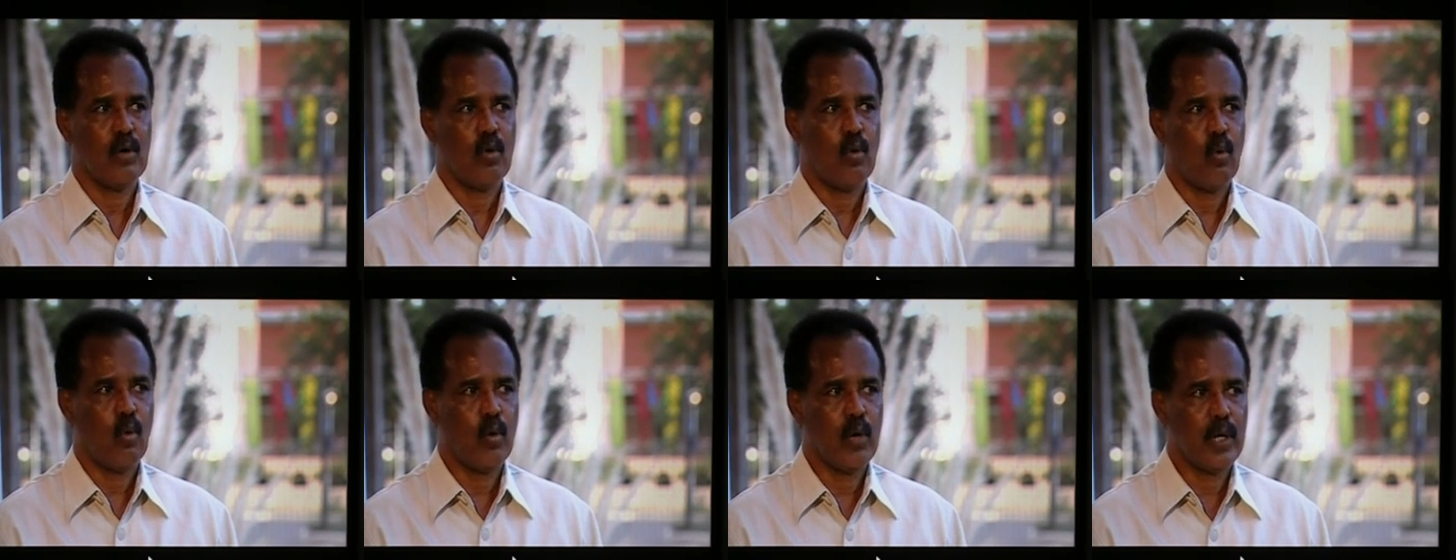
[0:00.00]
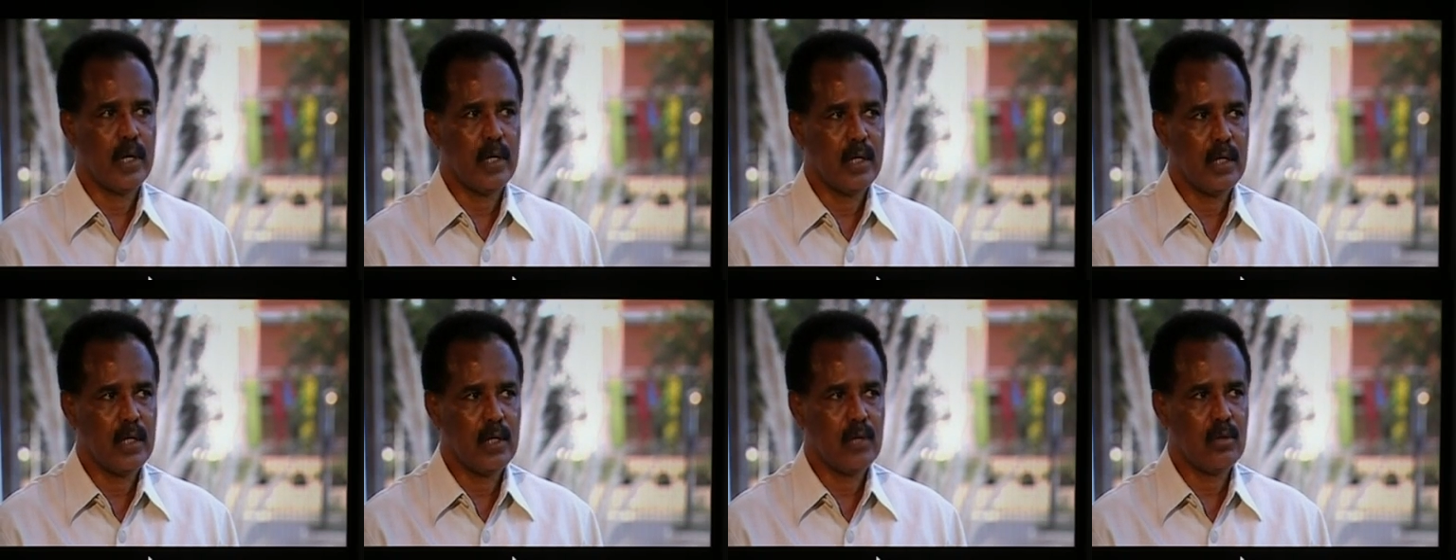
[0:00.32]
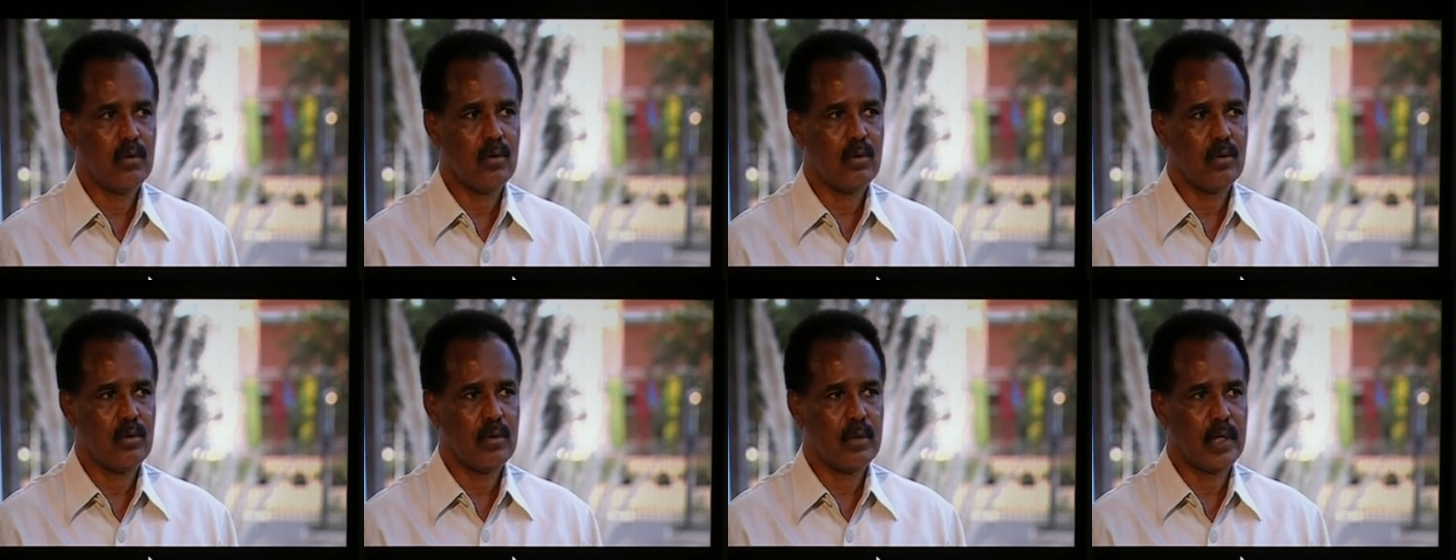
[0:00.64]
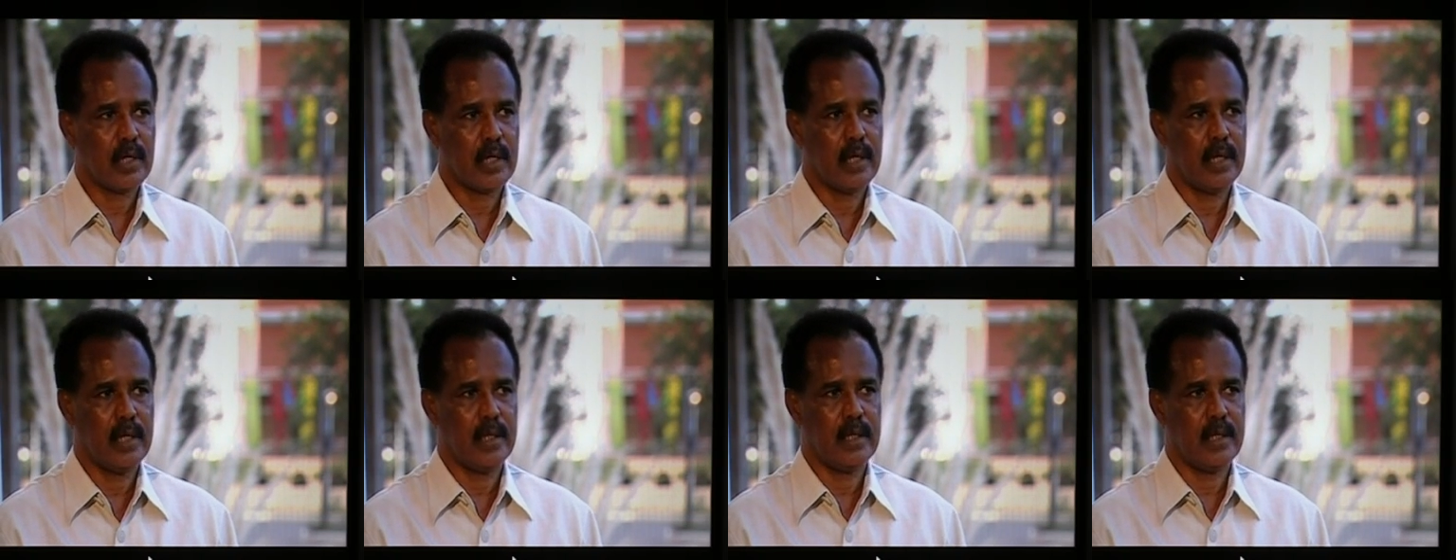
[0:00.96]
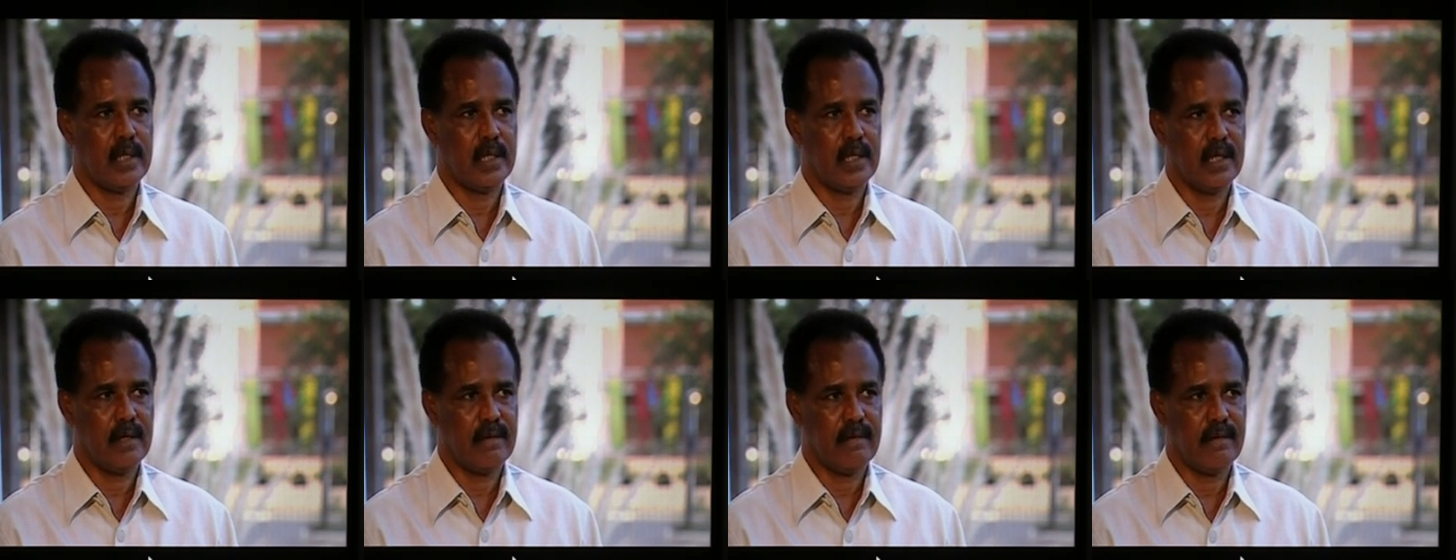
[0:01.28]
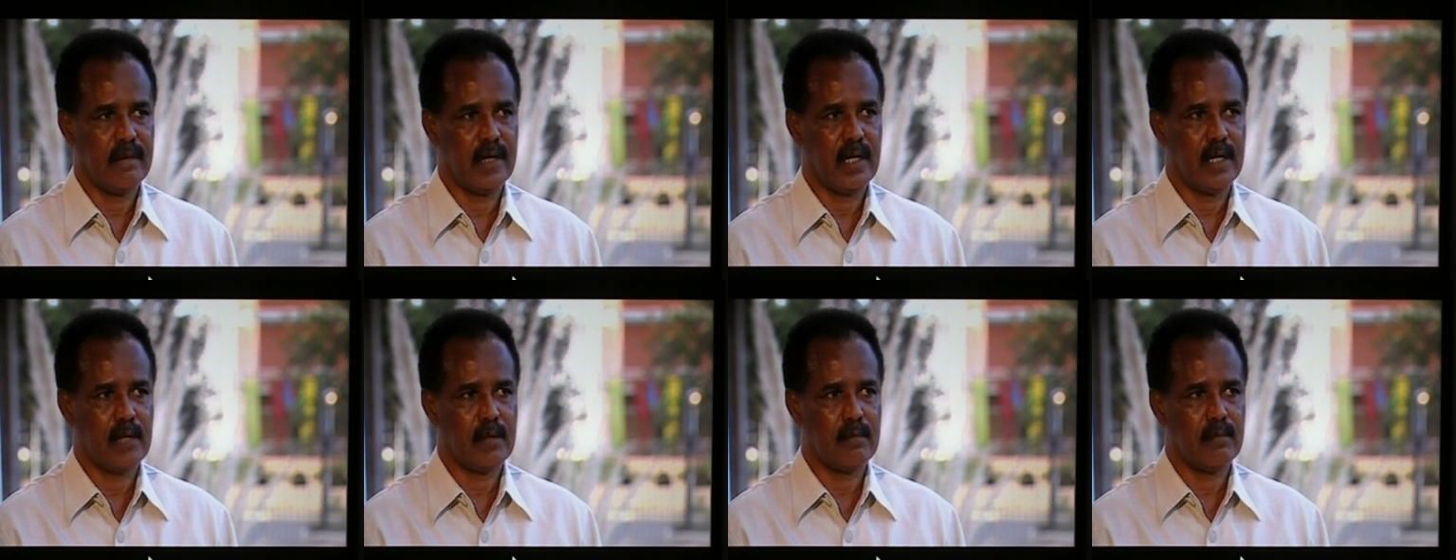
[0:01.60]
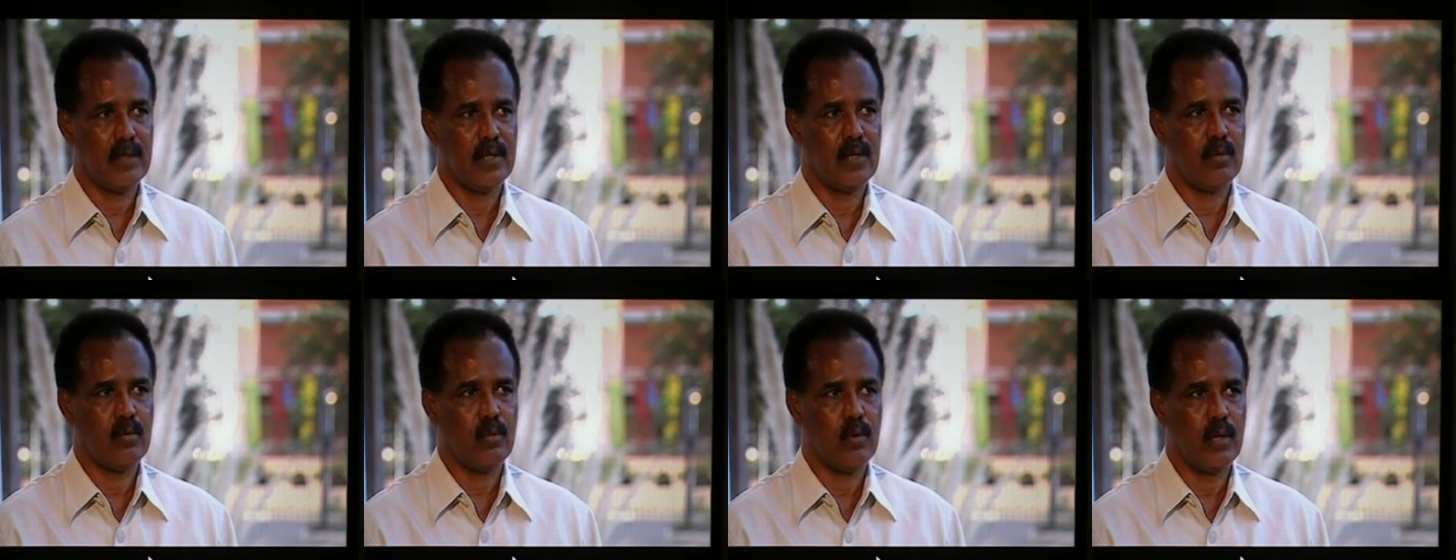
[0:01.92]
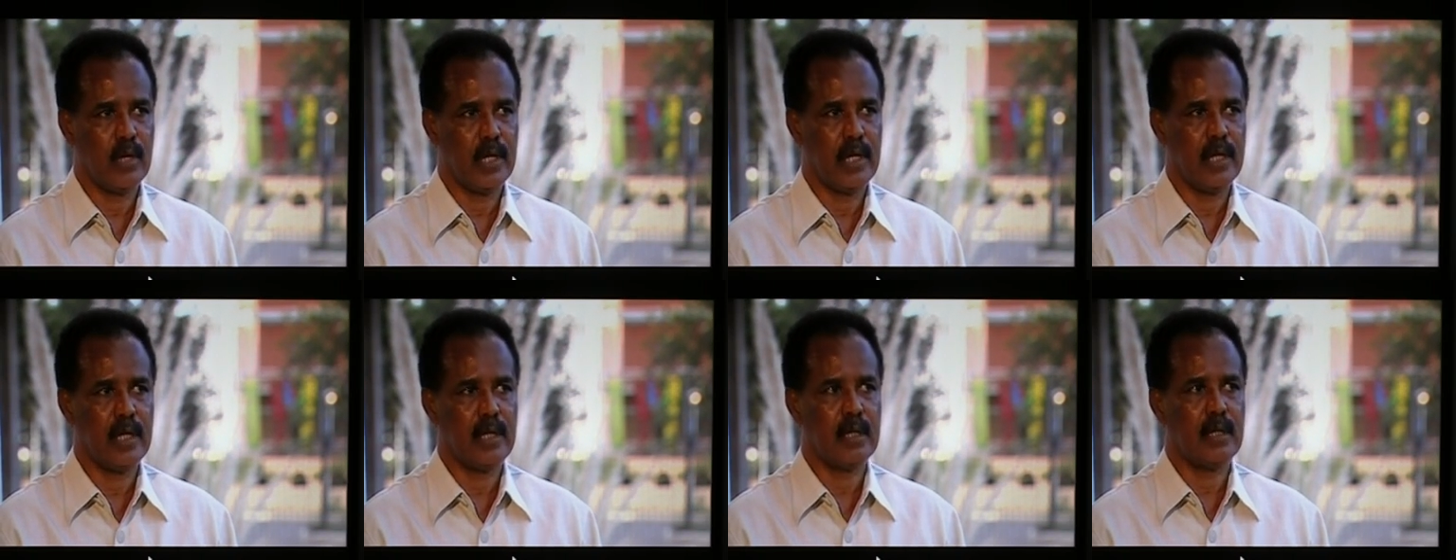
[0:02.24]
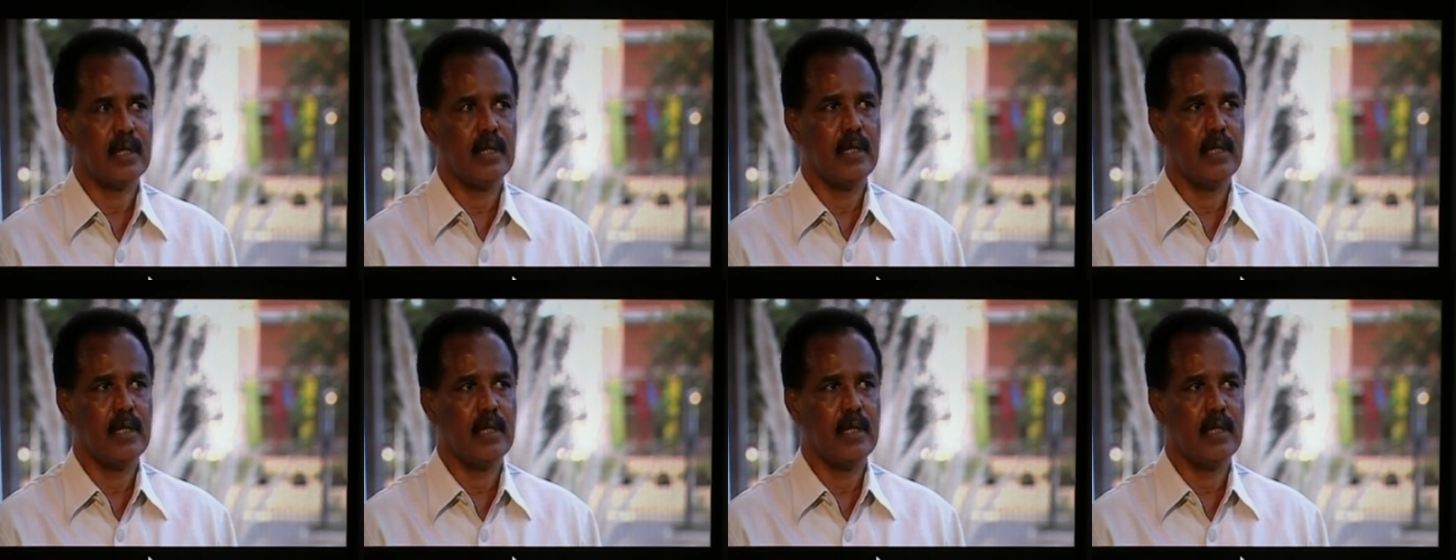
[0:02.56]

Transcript: we need to create an environment where